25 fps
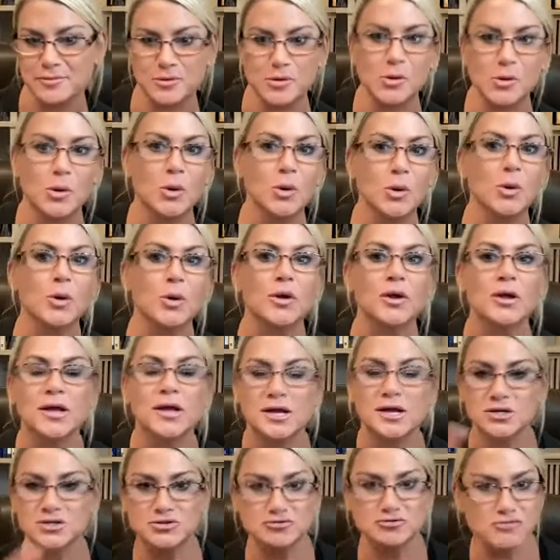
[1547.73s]
pool,
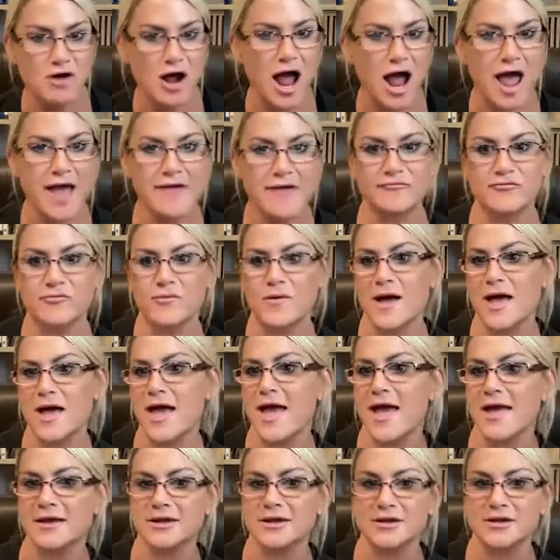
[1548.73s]

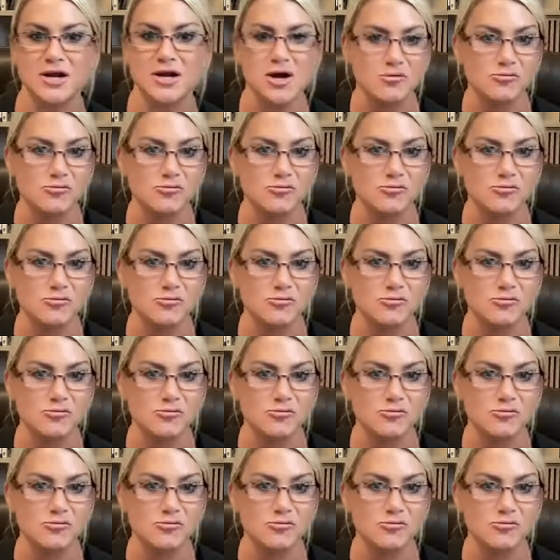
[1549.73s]
driveway,